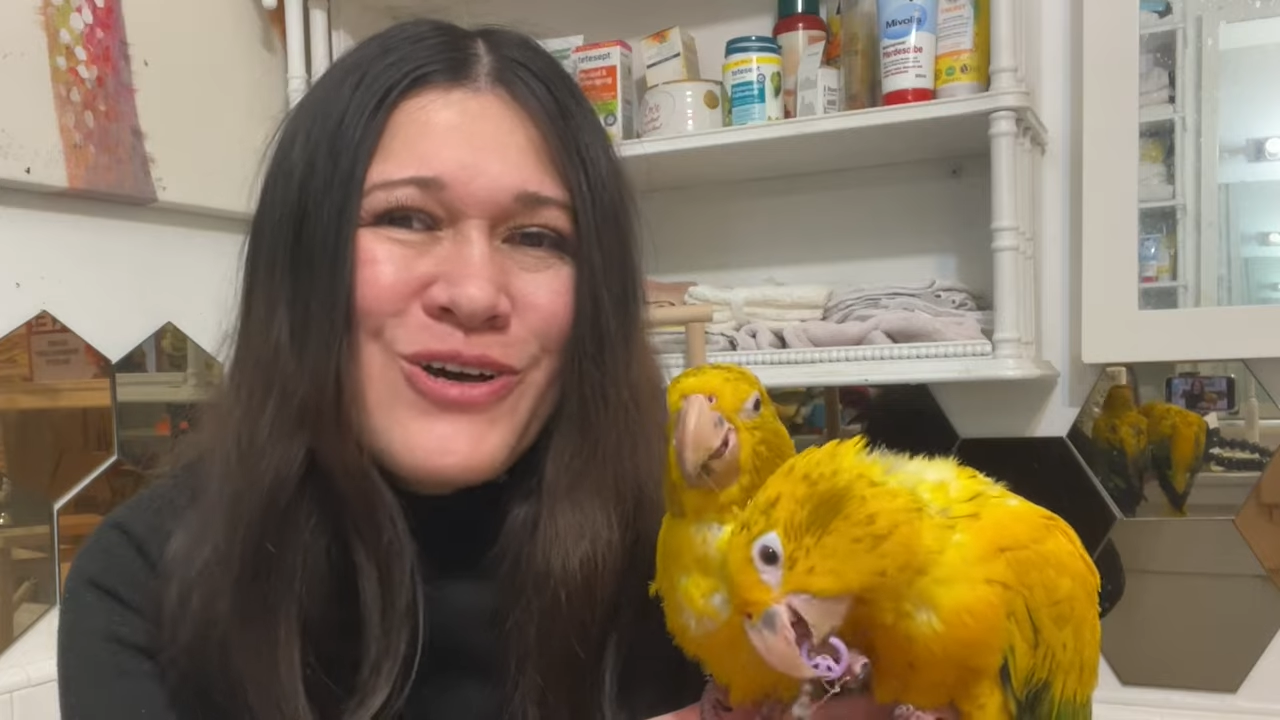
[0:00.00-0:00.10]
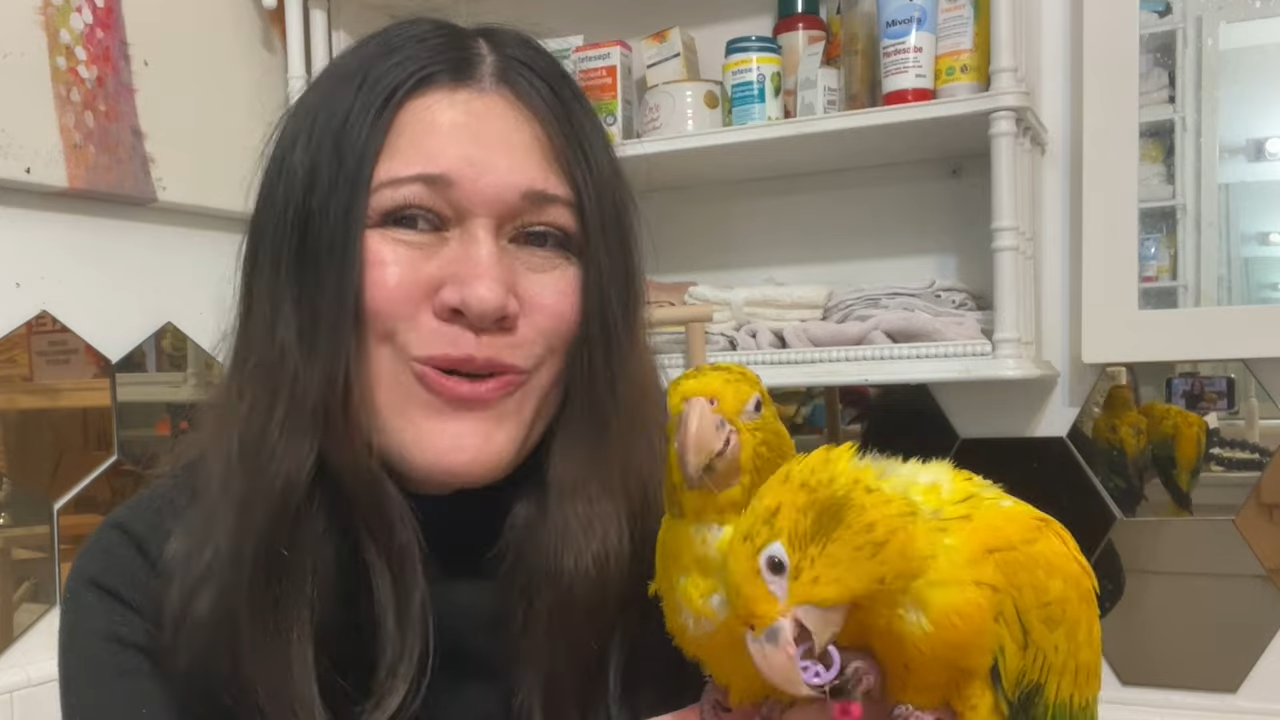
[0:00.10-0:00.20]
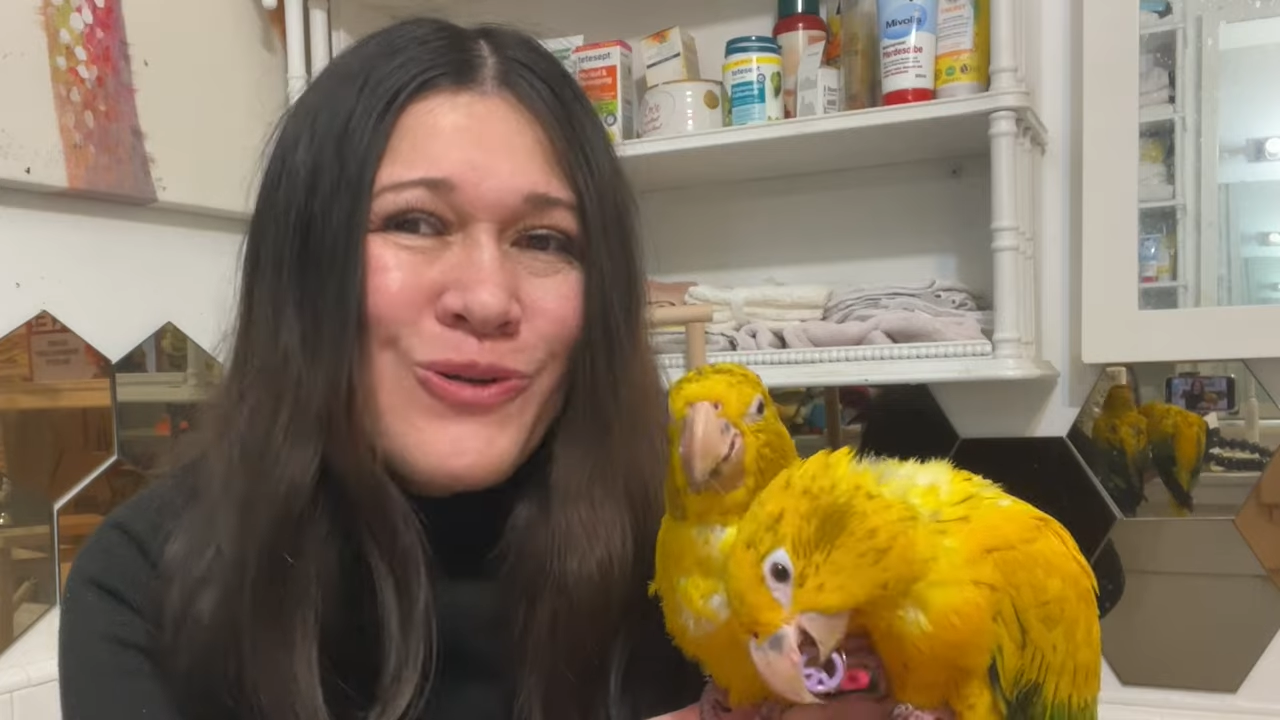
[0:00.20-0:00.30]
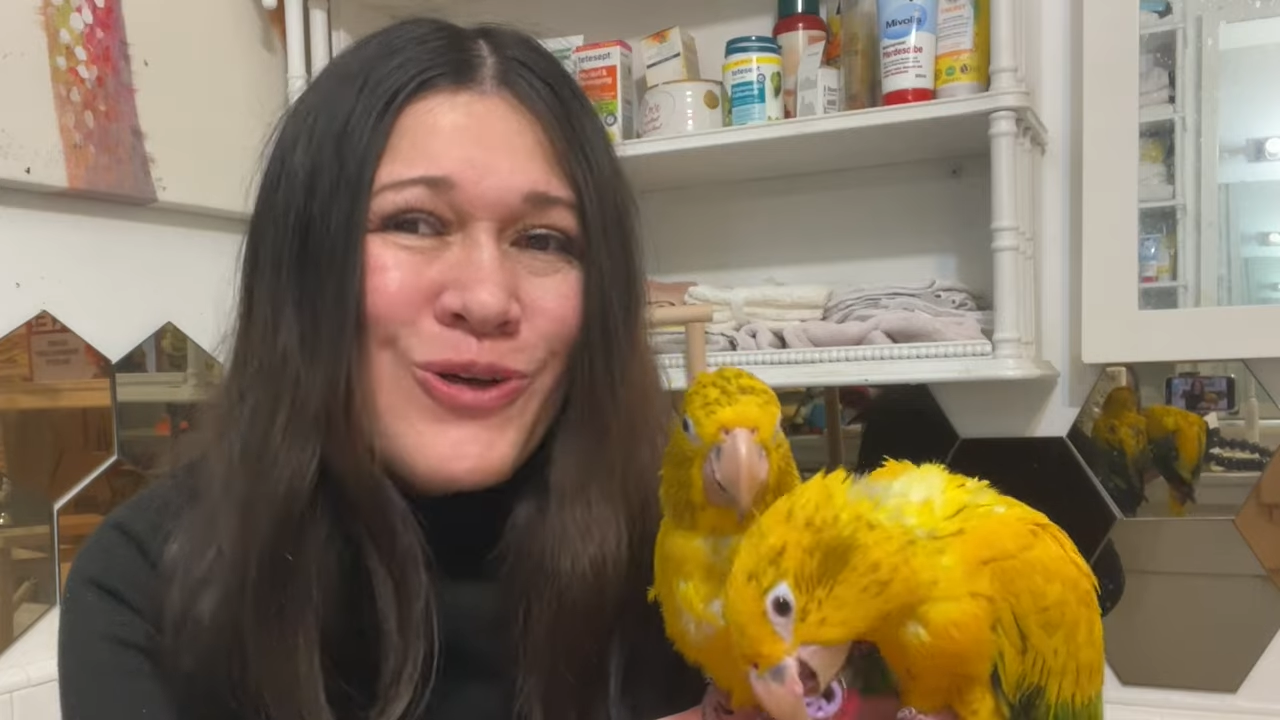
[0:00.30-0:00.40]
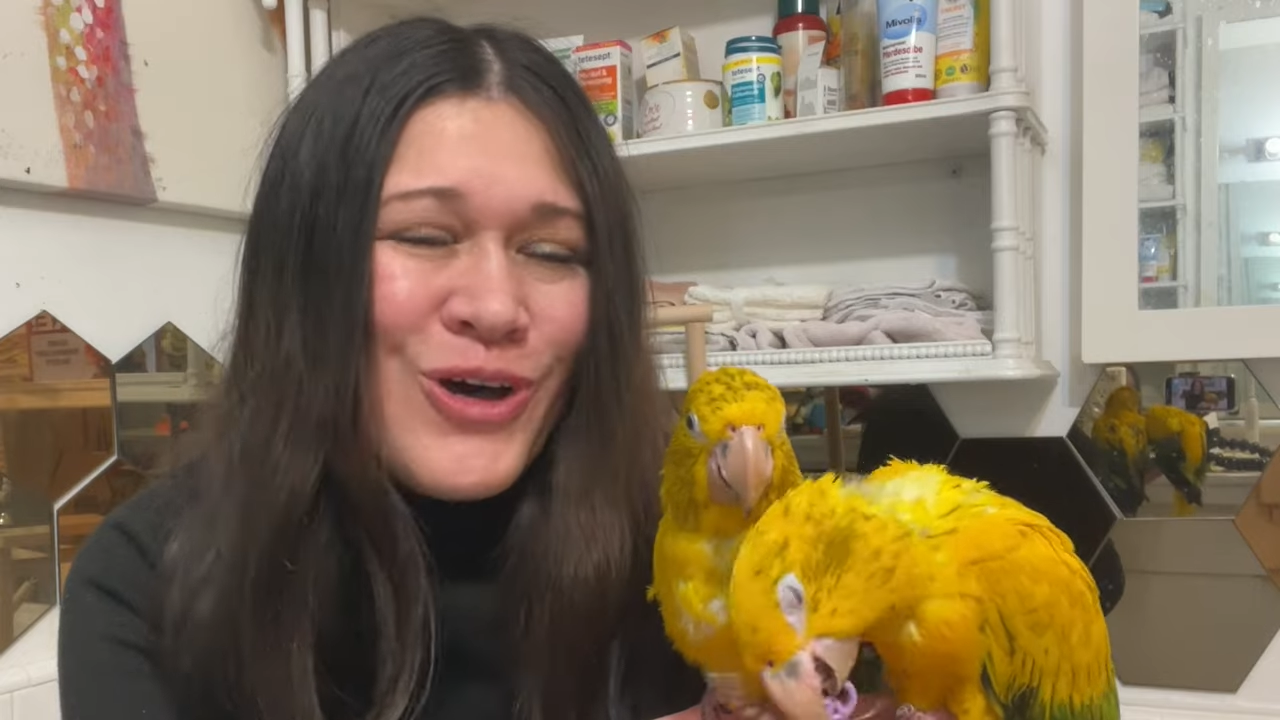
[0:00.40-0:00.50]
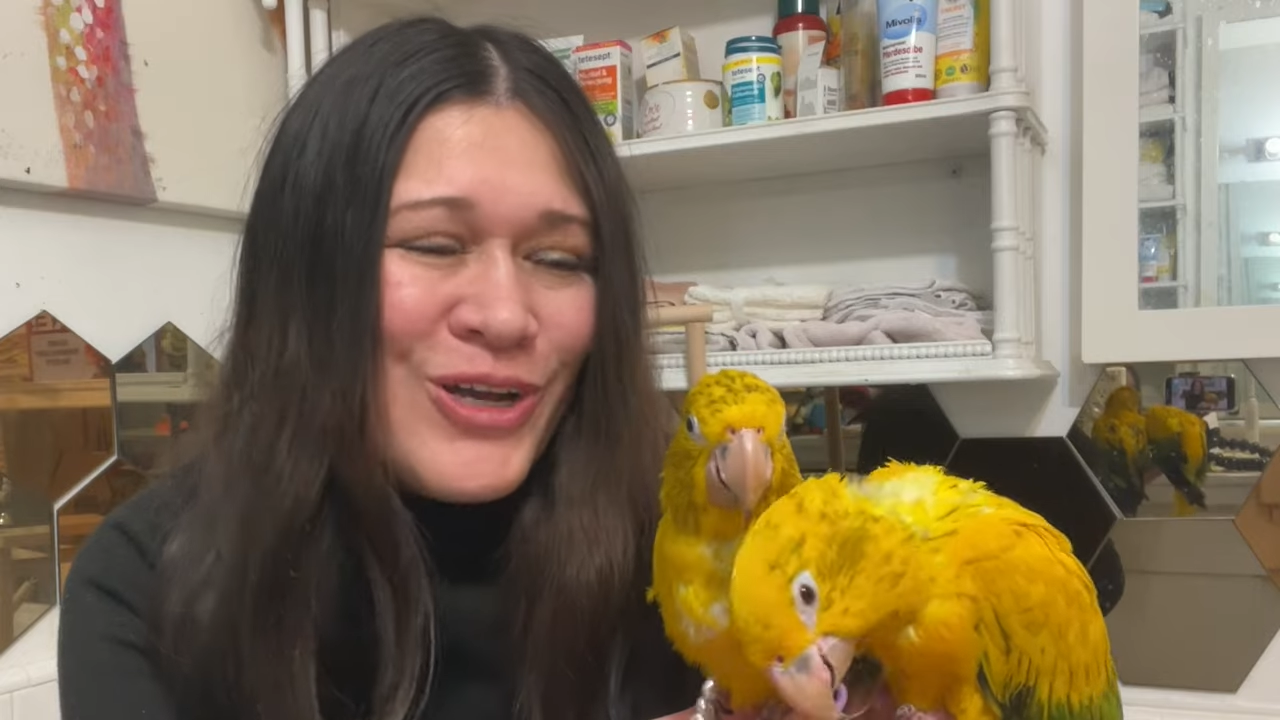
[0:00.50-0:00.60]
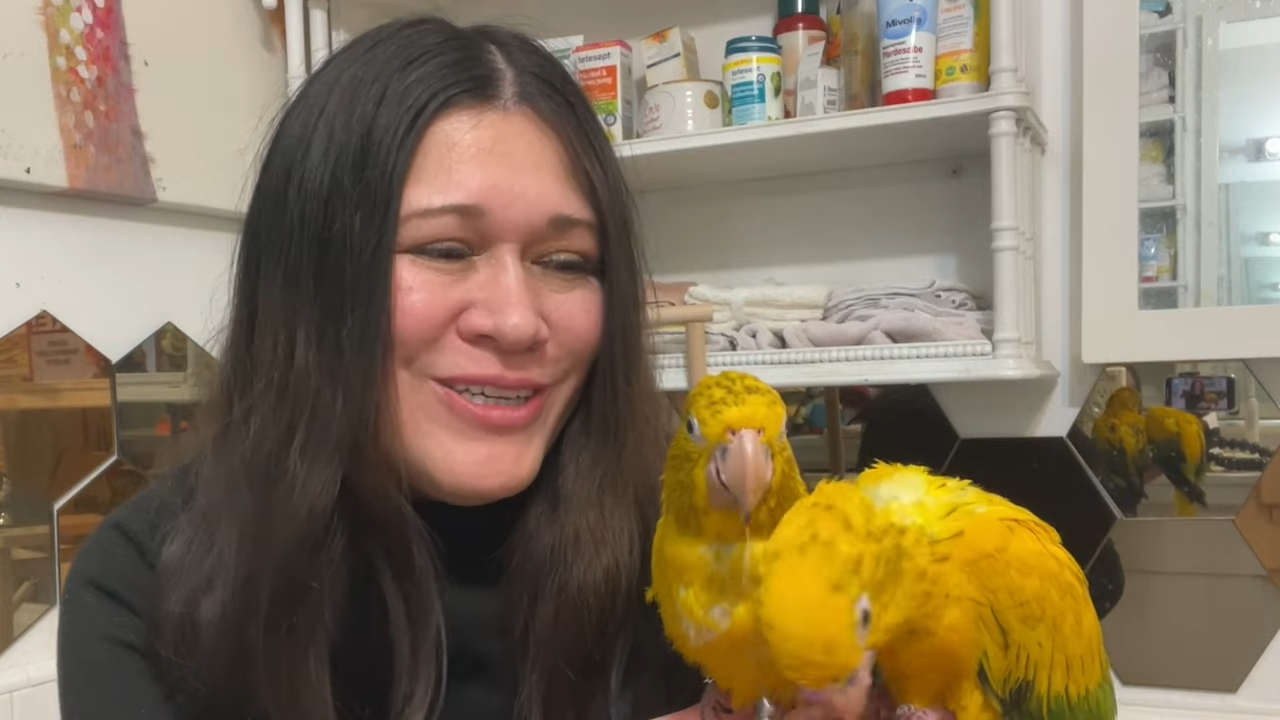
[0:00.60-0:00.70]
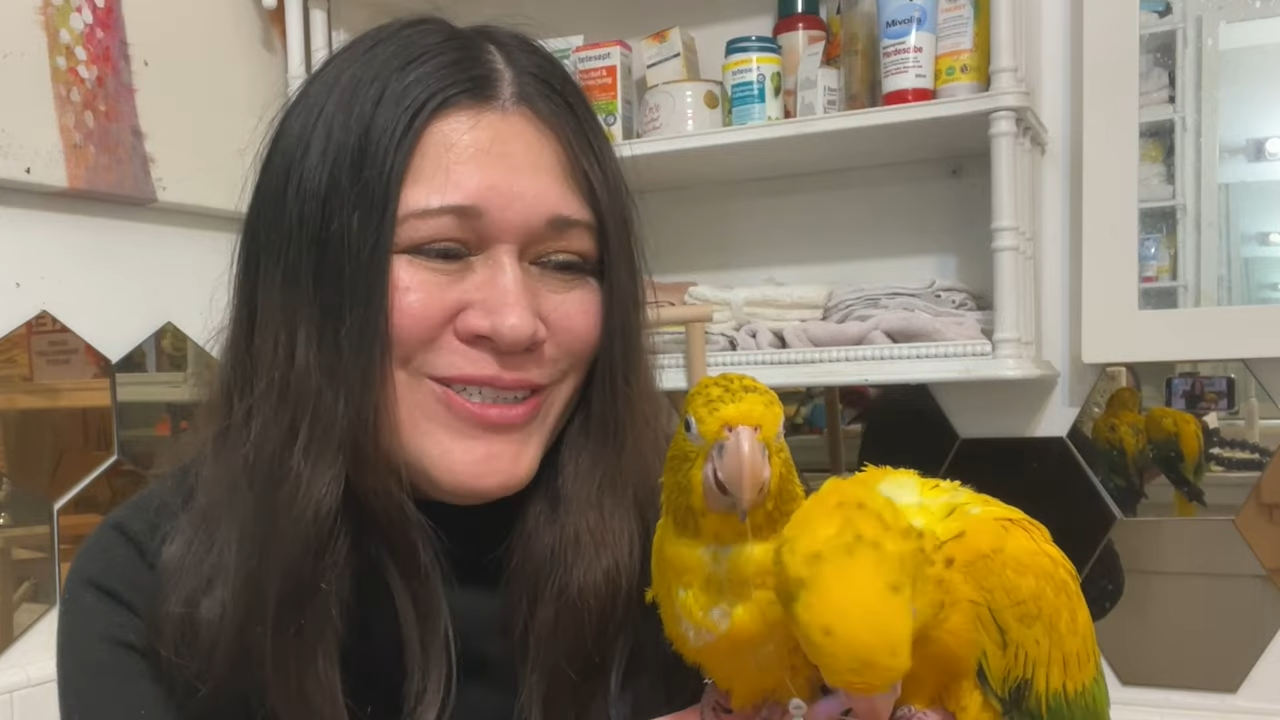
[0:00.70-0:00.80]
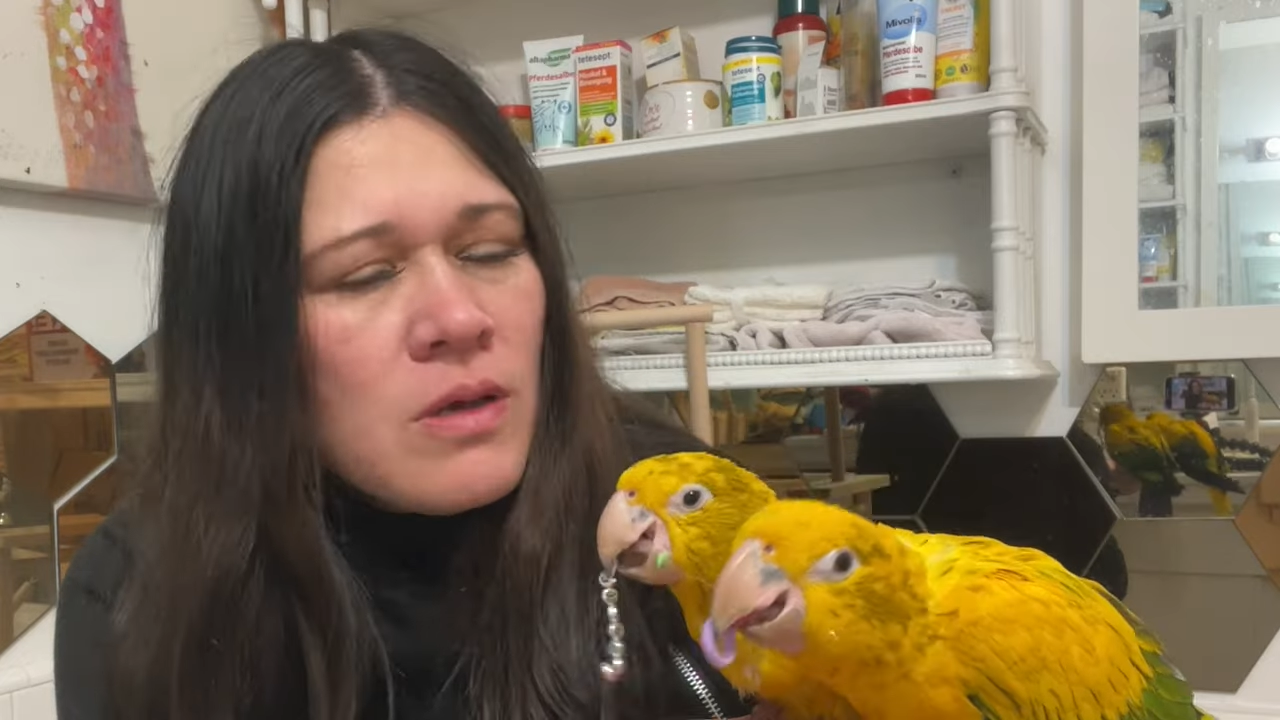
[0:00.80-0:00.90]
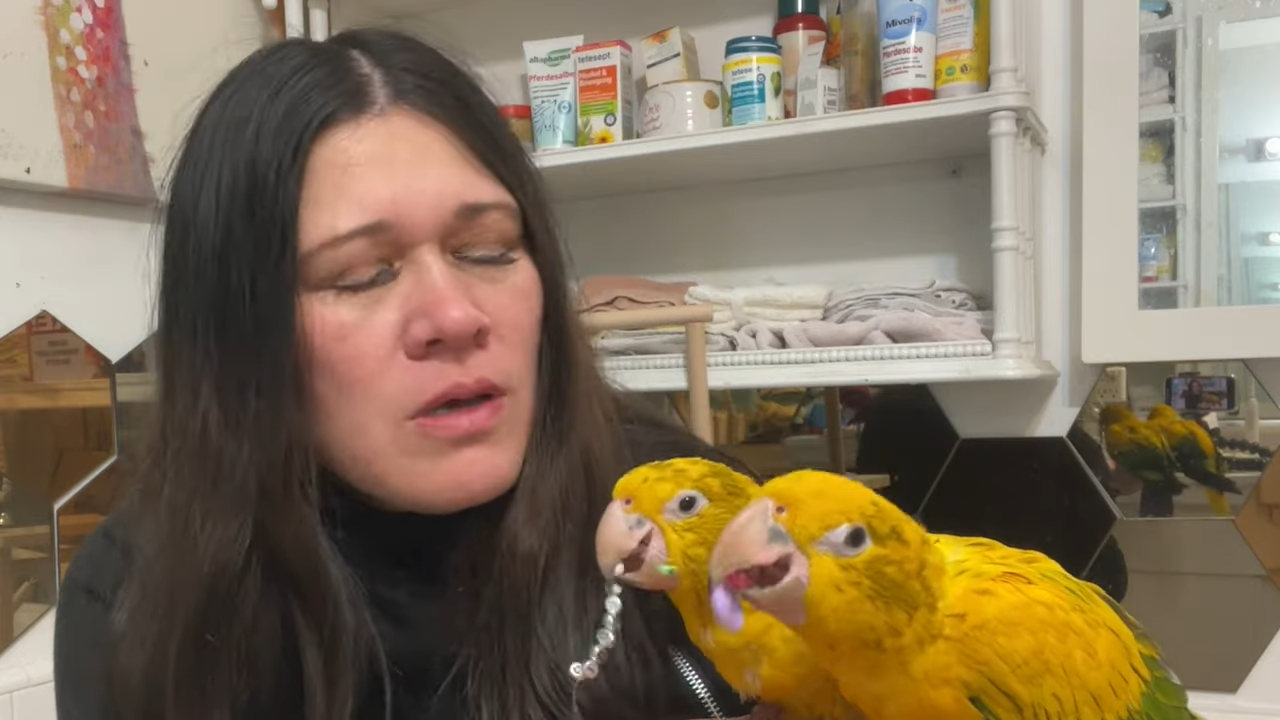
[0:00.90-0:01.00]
golden conure.